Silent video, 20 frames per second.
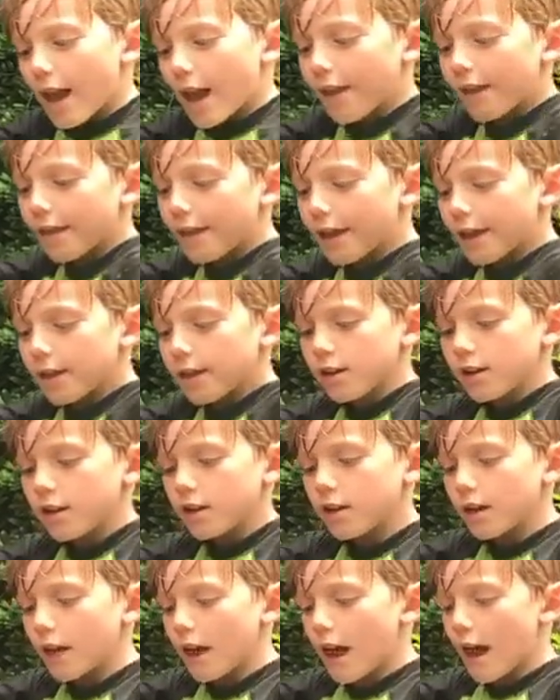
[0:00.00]
And then
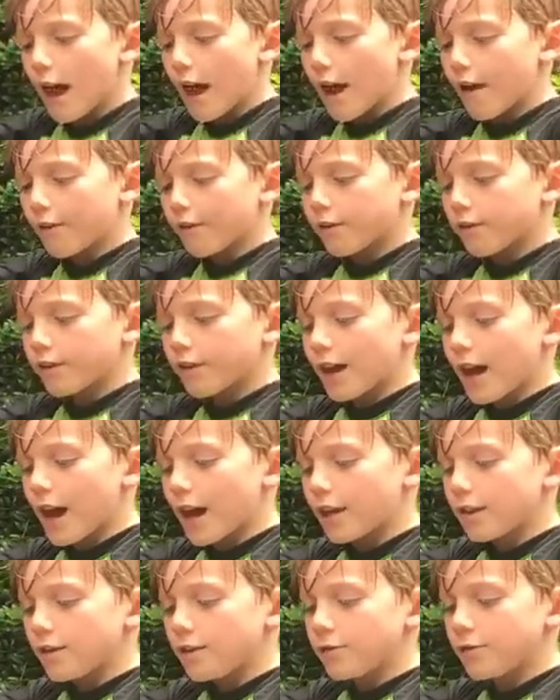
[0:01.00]
after
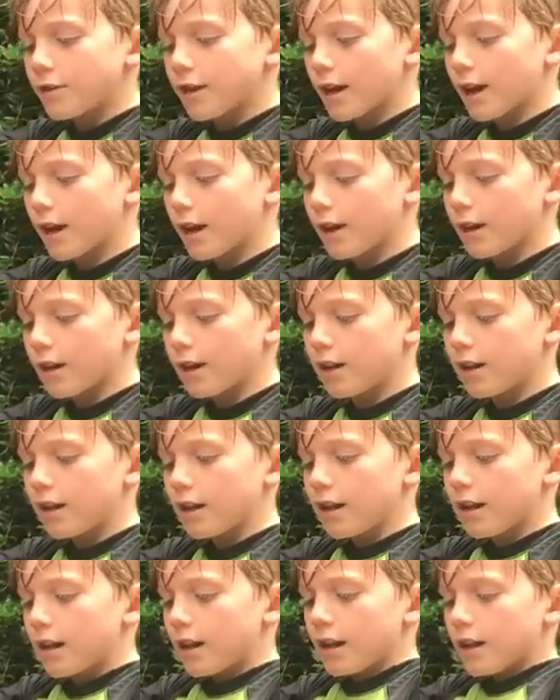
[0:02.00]
that, you can
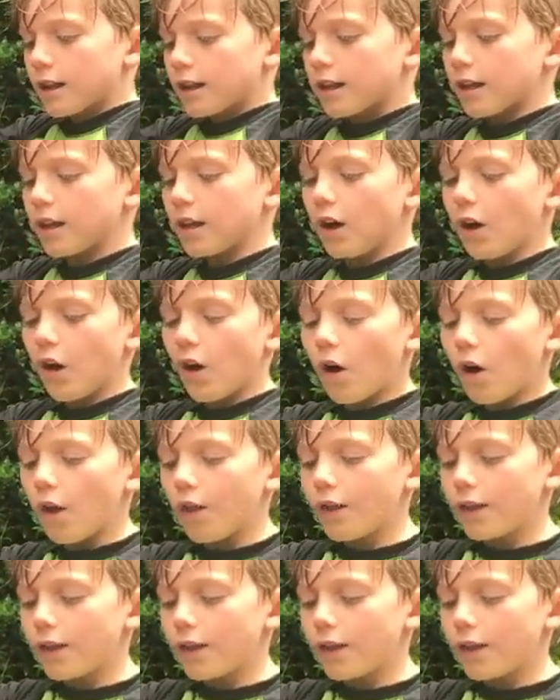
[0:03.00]
get all